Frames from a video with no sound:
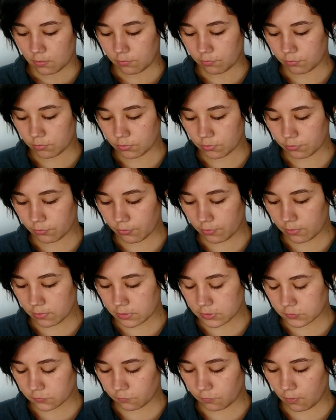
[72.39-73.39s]
Rural
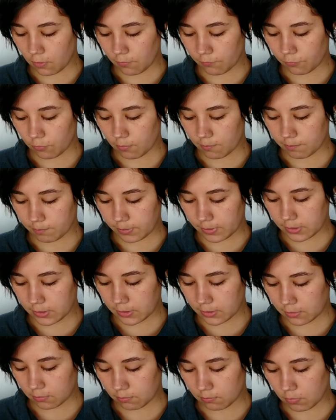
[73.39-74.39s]
is far from
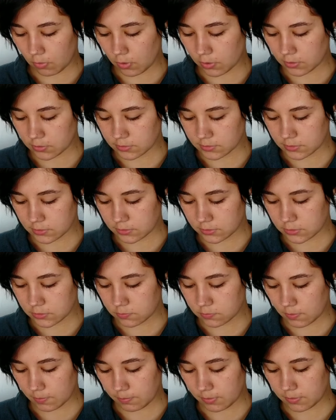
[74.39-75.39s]
big modern cities
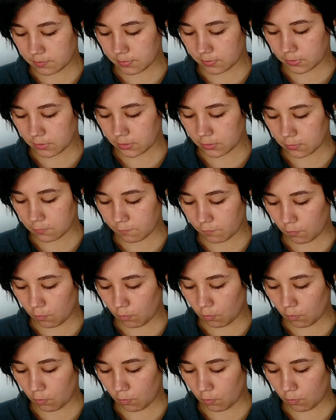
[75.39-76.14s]
where people live